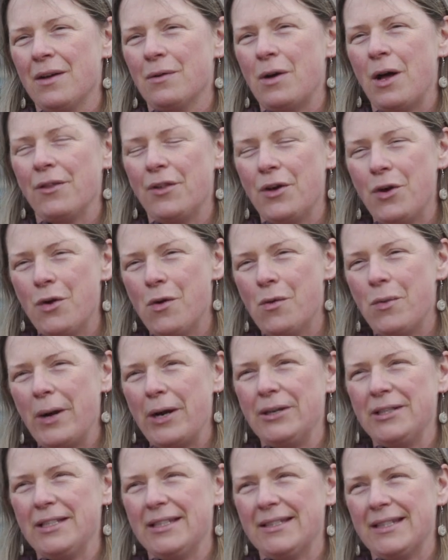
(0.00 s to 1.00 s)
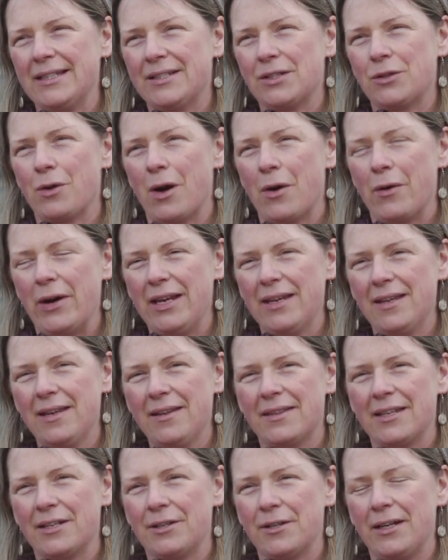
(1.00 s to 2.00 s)
Although awareness is
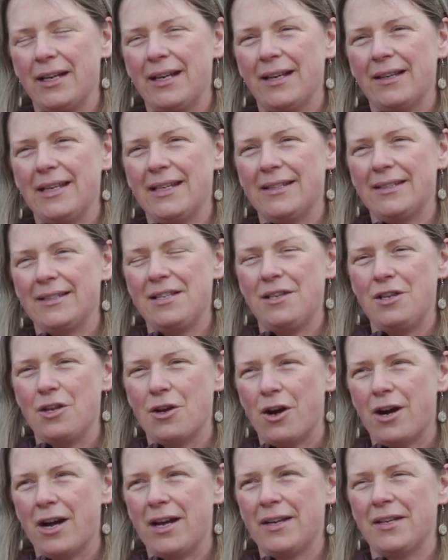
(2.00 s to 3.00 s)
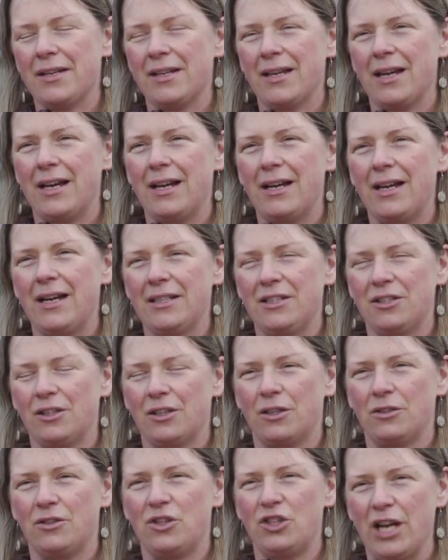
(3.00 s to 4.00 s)
growing, there is not a
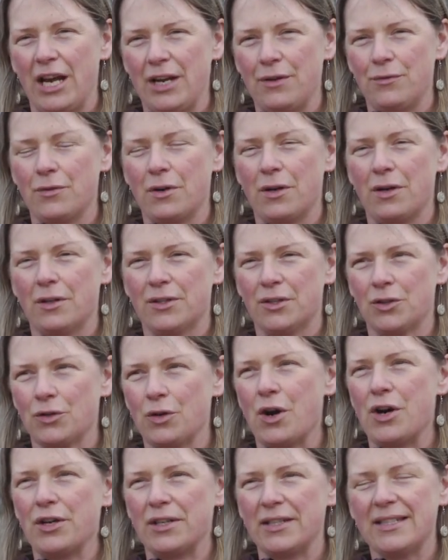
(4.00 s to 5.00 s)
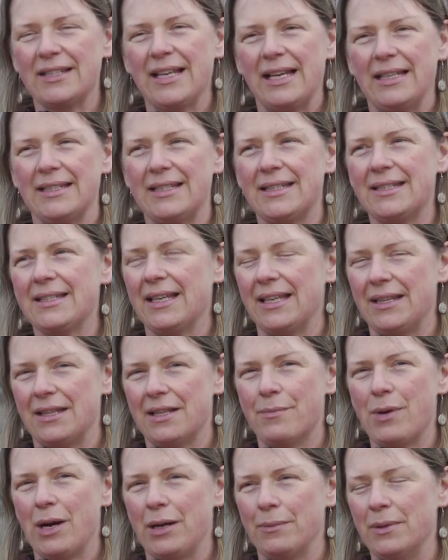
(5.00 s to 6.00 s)
general strong sense in
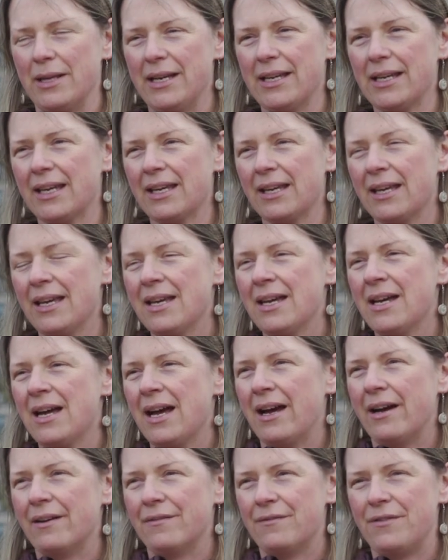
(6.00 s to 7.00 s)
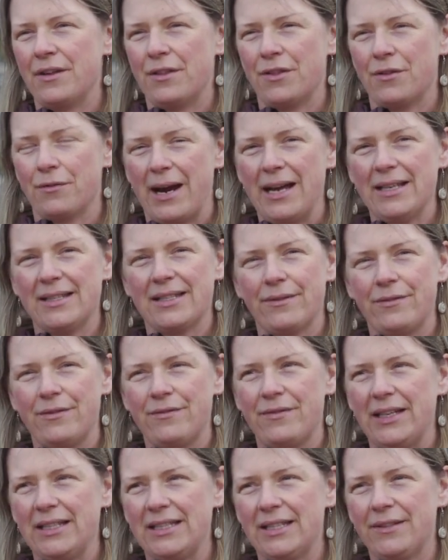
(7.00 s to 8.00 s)
the public of the threats of
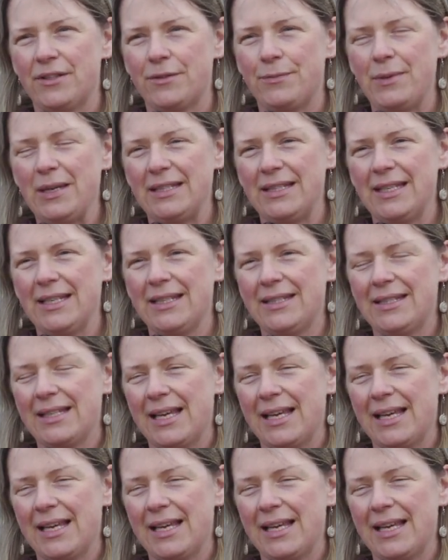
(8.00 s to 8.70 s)
invasive species.